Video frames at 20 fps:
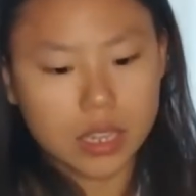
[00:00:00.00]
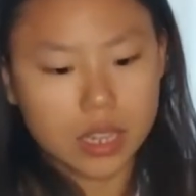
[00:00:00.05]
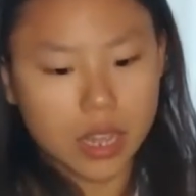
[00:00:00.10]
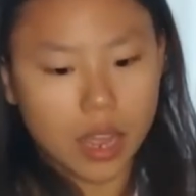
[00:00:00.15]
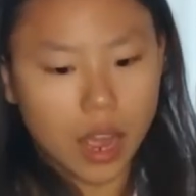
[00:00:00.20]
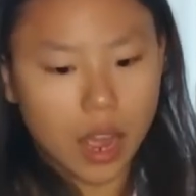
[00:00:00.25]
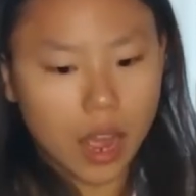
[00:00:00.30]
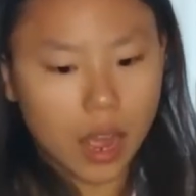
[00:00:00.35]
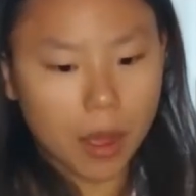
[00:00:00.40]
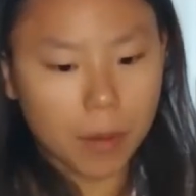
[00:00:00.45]

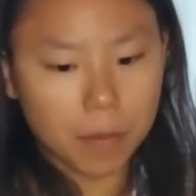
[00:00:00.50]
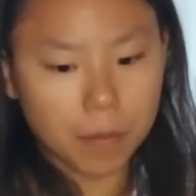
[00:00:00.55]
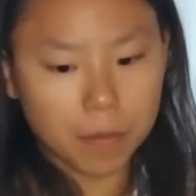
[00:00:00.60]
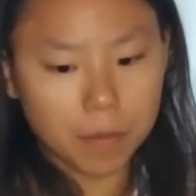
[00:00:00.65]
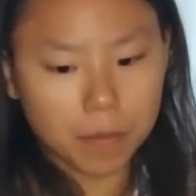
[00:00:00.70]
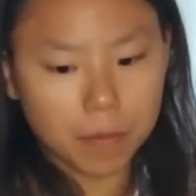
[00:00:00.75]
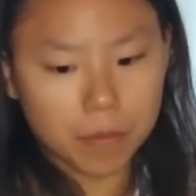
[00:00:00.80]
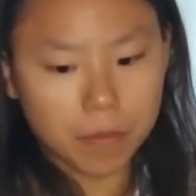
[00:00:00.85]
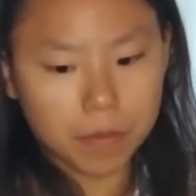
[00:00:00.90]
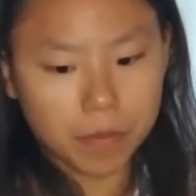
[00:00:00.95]
And
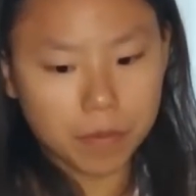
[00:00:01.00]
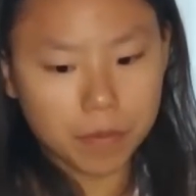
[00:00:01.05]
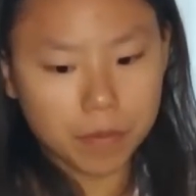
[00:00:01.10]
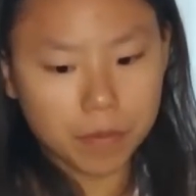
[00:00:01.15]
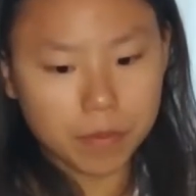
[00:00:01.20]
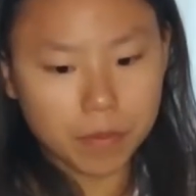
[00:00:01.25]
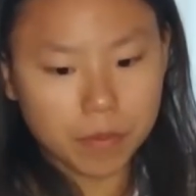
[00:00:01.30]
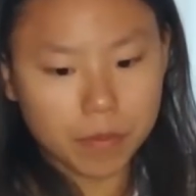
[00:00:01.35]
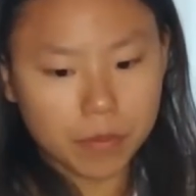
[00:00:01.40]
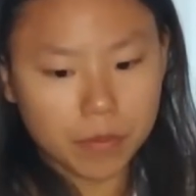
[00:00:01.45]

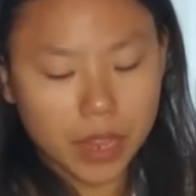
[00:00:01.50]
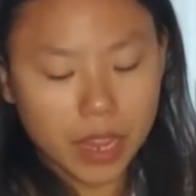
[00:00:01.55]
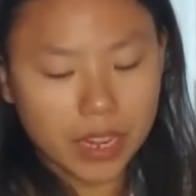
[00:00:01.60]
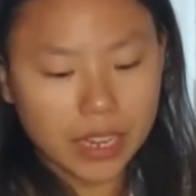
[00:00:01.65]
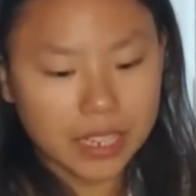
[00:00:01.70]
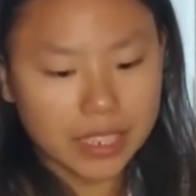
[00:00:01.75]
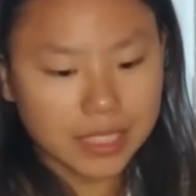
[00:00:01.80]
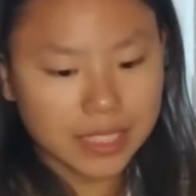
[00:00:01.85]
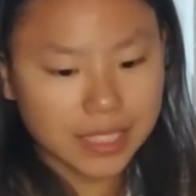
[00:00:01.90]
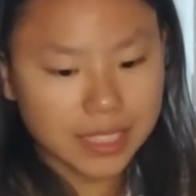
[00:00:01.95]

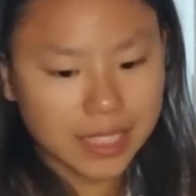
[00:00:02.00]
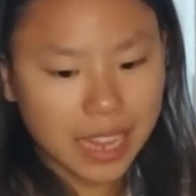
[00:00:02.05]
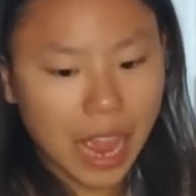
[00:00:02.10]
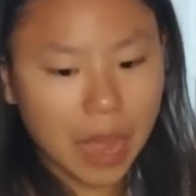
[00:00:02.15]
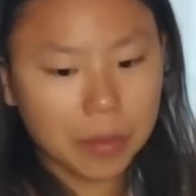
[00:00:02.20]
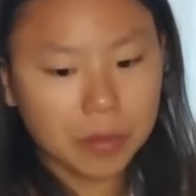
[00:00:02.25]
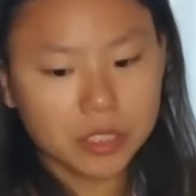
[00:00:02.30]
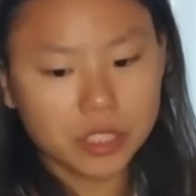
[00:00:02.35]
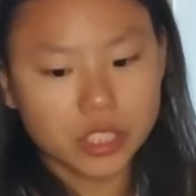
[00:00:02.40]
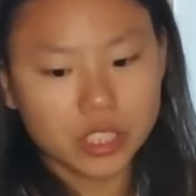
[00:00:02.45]
he
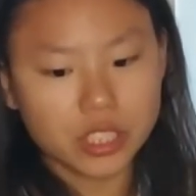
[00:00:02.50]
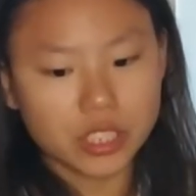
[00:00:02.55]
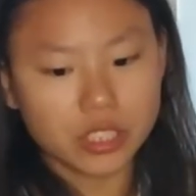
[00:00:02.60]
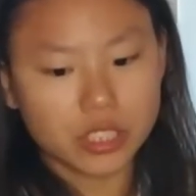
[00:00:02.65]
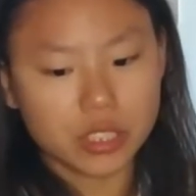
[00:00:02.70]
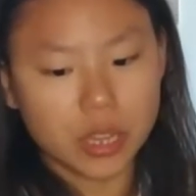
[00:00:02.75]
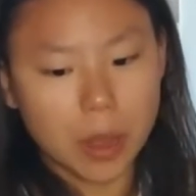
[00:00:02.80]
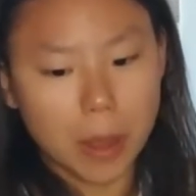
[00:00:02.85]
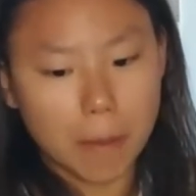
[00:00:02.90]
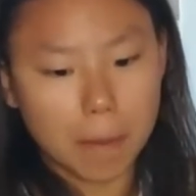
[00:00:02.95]

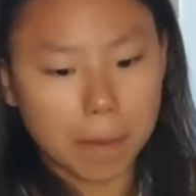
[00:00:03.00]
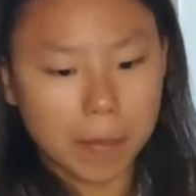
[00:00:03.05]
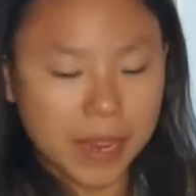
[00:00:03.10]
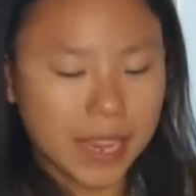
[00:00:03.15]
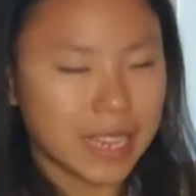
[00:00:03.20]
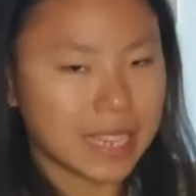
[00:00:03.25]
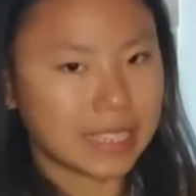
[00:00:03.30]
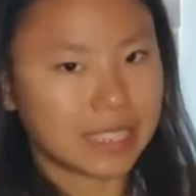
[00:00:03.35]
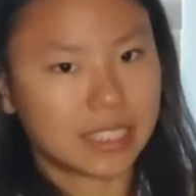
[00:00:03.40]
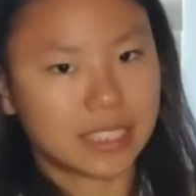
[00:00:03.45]
establishes
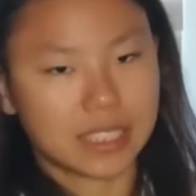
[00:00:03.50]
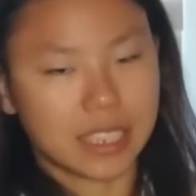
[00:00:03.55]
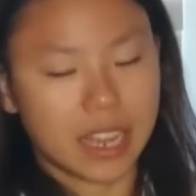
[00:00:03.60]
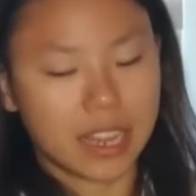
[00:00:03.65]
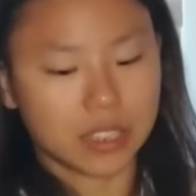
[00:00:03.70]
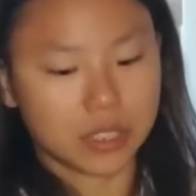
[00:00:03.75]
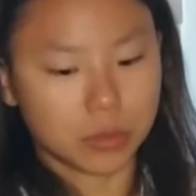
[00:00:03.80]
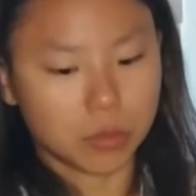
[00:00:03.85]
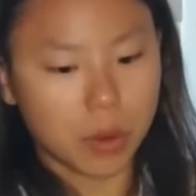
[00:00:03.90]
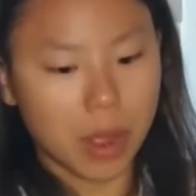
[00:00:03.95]
peace
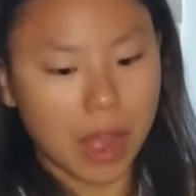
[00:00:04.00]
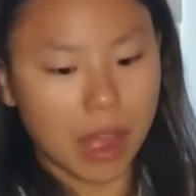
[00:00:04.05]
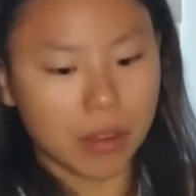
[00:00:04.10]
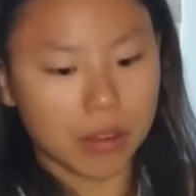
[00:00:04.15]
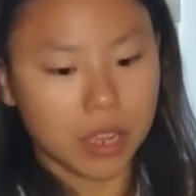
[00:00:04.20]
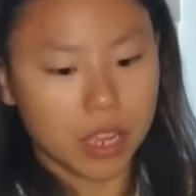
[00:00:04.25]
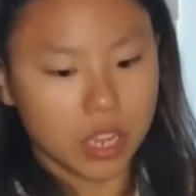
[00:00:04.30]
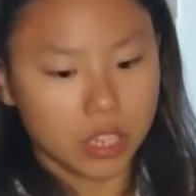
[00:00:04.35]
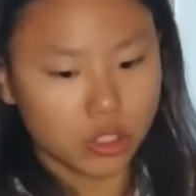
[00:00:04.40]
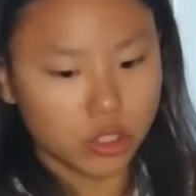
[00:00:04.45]
as
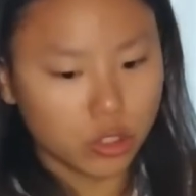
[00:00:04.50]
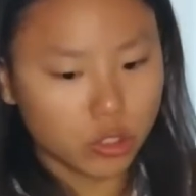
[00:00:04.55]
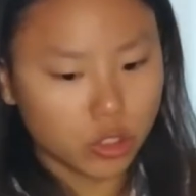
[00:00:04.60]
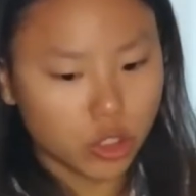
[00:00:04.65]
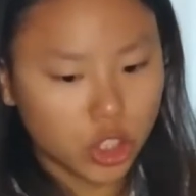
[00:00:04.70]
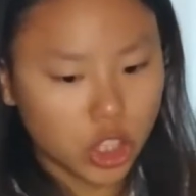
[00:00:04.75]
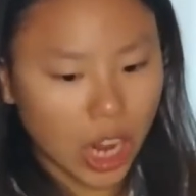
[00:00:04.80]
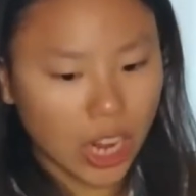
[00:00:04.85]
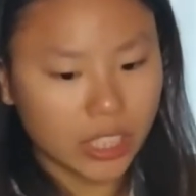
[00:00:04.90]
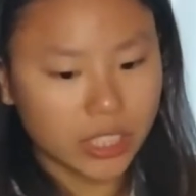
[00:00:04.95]
well. So
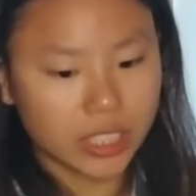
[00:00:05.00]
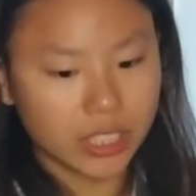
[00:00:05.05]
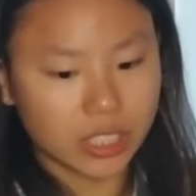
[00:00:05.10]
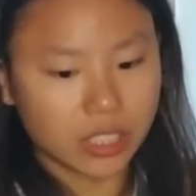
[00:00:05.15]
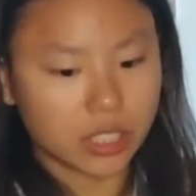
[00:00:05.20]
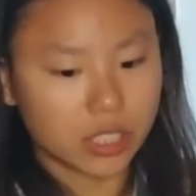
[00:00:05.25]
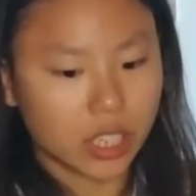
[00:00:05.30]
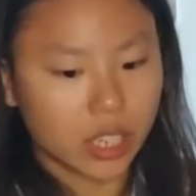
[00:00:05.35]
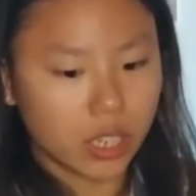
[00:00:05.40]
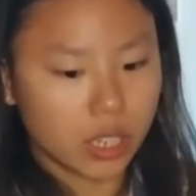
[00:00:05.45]

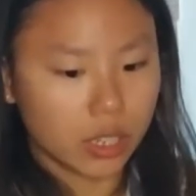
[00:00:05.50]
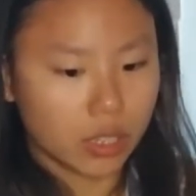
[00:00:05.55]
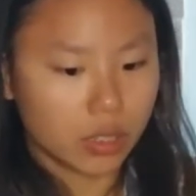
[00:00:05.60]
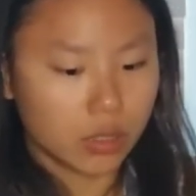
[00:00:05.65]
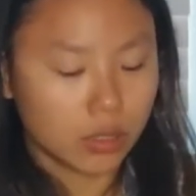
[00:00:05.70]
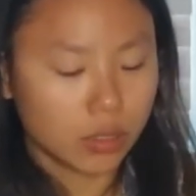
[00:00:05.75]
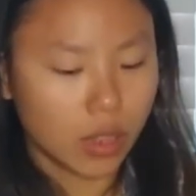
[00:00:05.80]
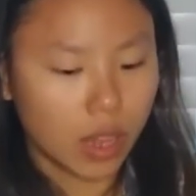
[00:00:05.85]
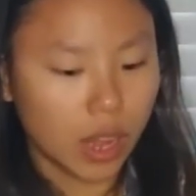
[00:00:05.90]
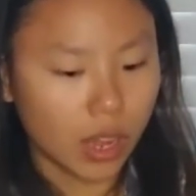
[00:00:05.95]
justice
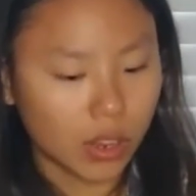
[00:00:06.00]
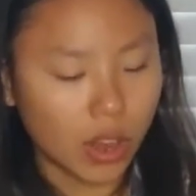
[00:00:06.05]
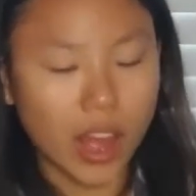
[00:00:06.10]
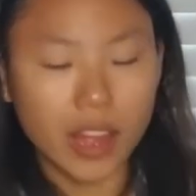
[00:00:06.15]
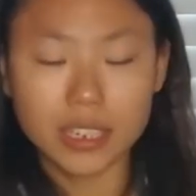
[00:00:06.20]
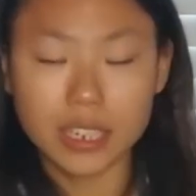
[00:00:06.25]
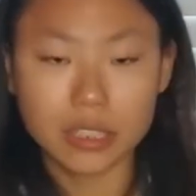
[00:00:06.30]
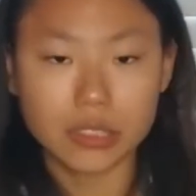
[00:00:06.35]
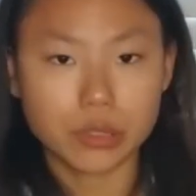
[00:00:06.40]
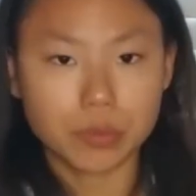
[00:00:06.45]
a
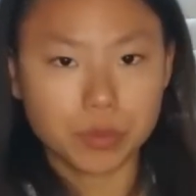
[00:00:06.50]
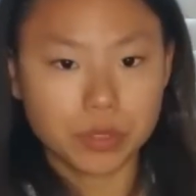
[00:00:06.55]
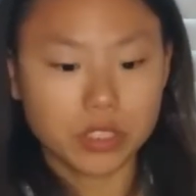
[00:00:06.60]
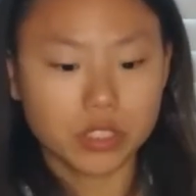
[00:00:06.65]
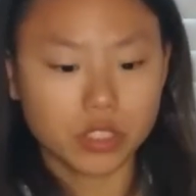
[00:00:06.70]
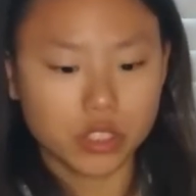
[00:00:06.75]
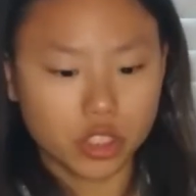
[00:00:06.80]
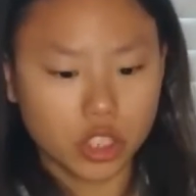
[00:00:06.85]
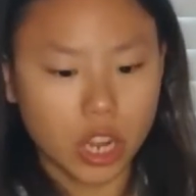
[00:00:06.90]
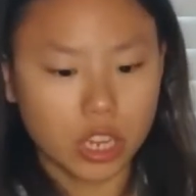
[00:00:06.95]
lot of times
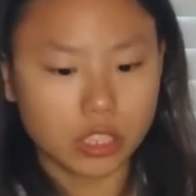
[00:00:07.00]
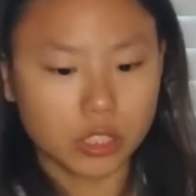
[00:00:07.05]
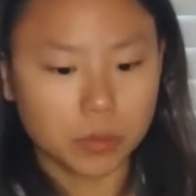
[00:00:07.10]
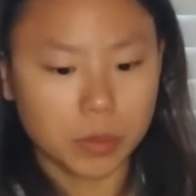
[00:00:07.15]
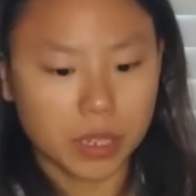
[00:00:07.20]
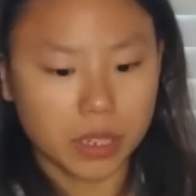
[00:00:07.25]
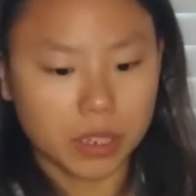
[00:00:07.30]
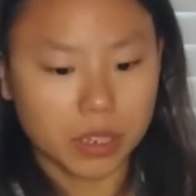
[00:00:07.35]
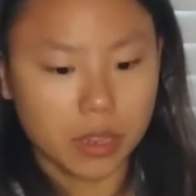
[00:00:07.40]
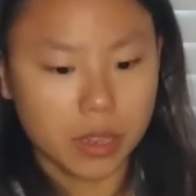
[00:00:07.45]
brings
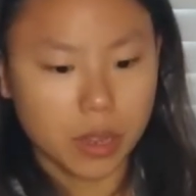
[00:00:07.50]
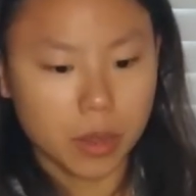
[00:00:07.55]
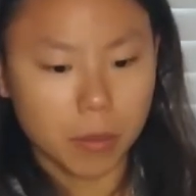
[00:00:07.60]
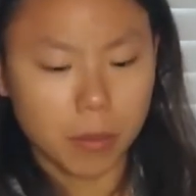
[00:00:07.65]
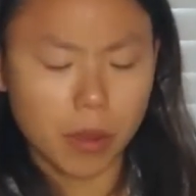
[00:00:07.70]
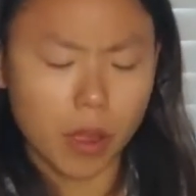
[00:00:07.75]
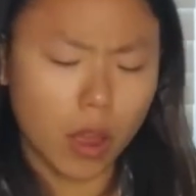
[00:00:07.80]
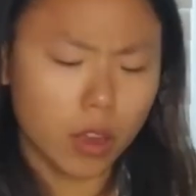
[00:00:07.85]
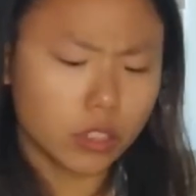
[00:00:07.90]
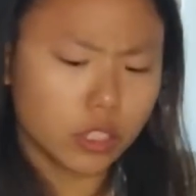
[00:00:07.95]
judgment,
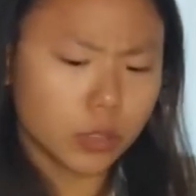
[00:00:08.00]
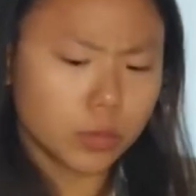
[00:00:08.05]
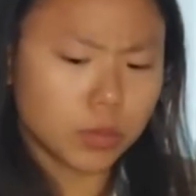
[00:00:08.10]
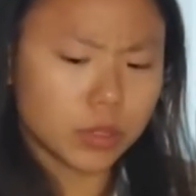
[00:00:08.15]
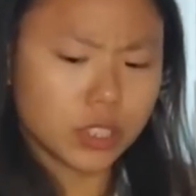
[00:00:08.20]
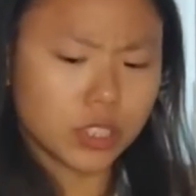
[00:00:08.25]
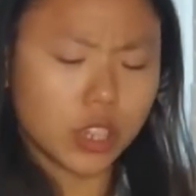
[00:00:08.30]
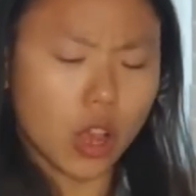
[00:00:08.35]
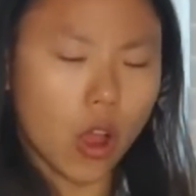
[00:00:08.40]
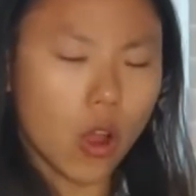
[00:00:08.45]
but also
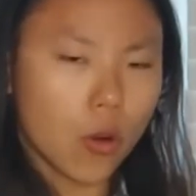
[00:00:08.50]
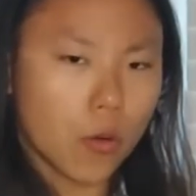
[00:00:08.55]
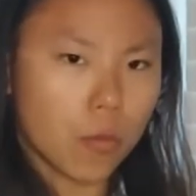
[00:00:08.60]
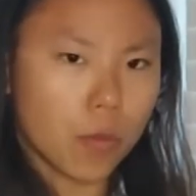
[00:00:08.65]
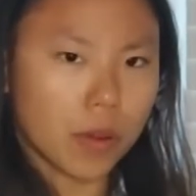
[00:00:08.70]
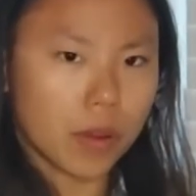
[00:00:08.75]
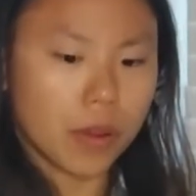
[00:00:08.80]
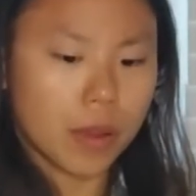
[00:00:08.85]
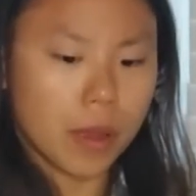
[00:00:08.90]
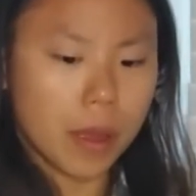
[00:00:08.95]
brings hope.